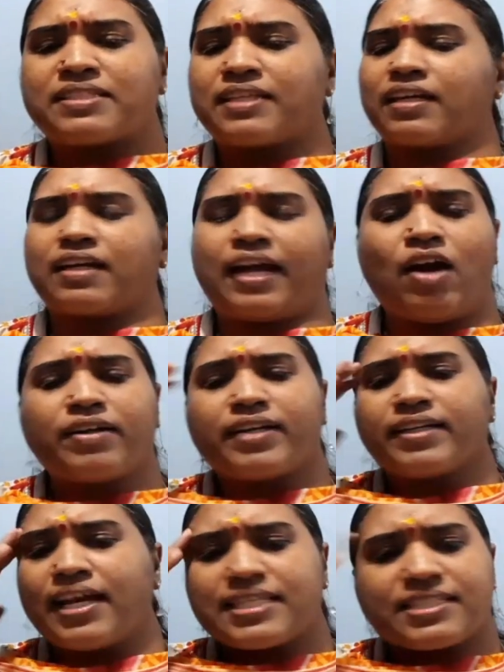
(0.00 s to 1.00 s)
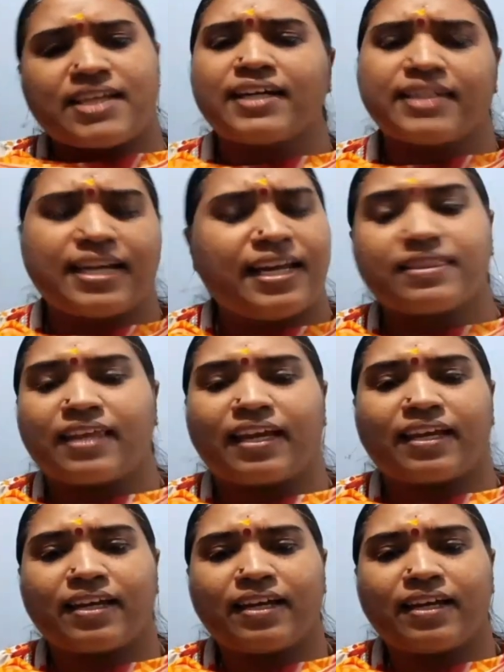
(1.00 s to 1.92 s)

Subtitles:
He cannot understand anything.